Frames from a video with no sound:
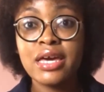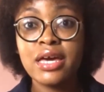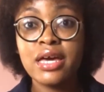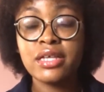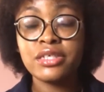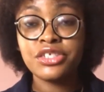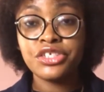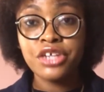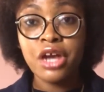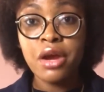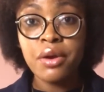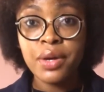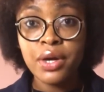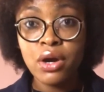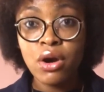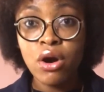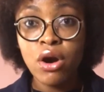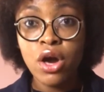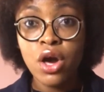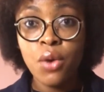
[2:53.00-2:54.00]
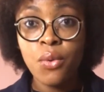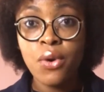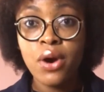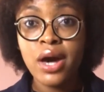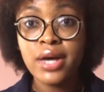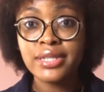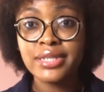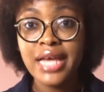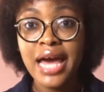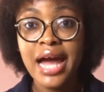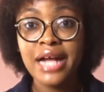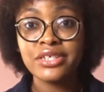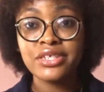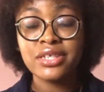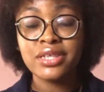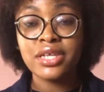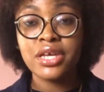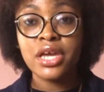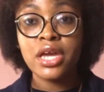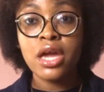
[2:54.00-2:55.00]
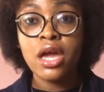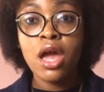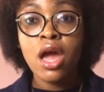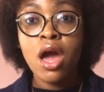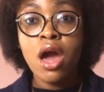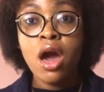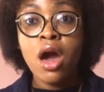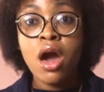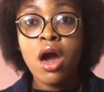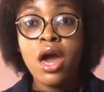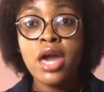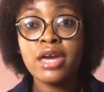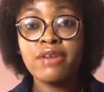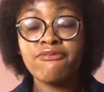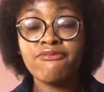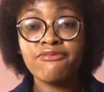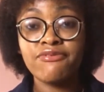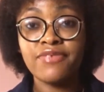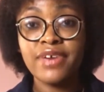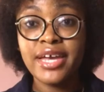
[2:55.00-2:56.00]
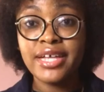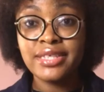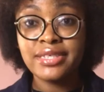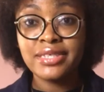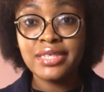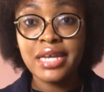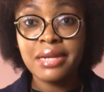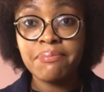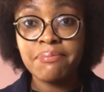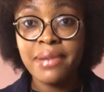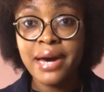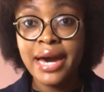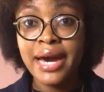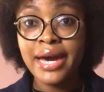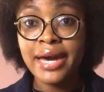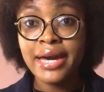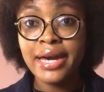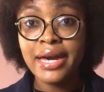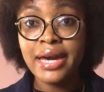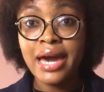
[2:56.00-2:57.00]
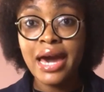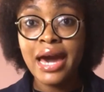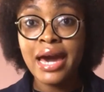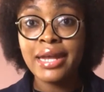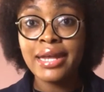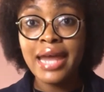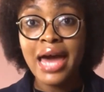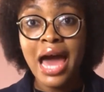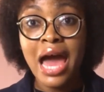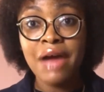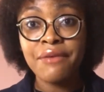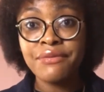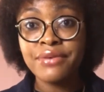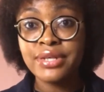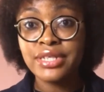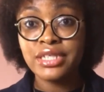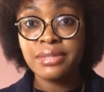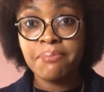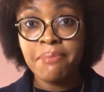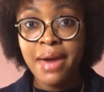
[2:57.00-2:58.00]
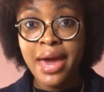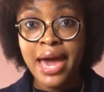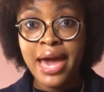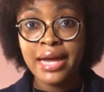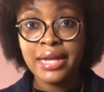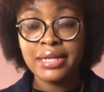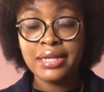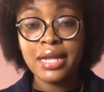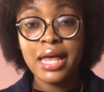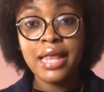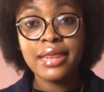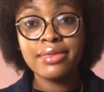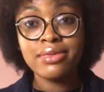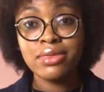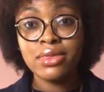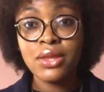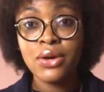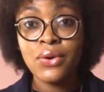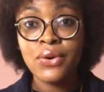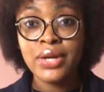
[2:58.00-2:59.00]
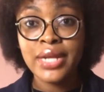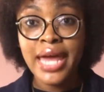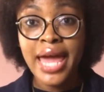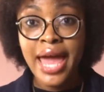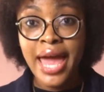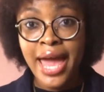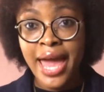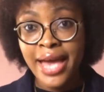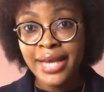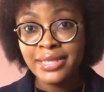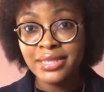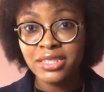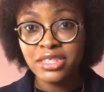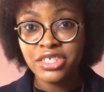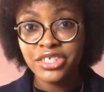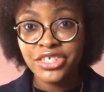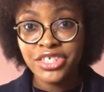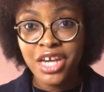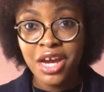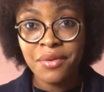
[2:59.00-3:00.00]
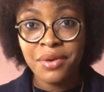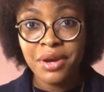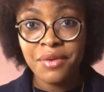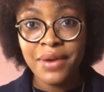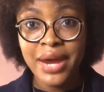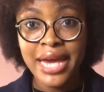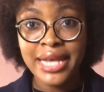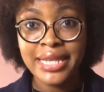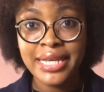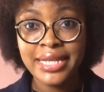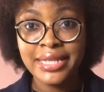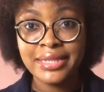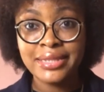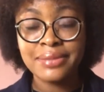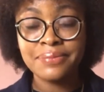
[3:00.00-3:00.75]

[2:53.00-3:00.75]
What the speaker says: Jheri Curl was actually invented by an Irish man known as Jheri Redding.